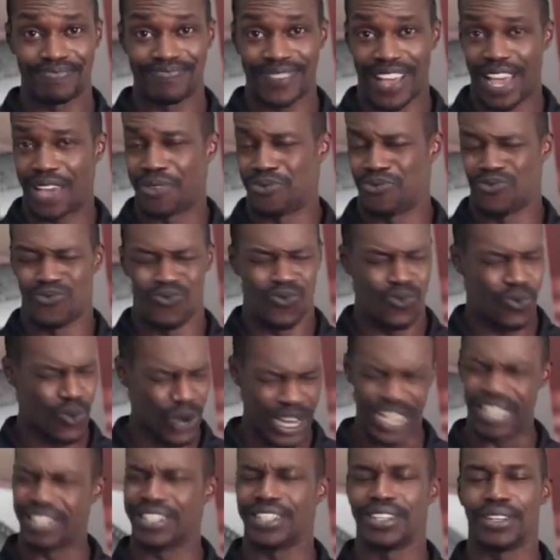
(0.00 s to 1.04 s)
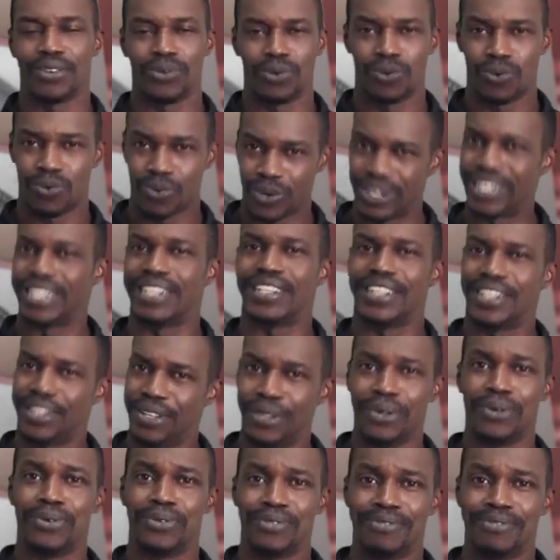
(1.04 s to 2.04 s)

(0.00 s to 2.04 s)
I really, really do.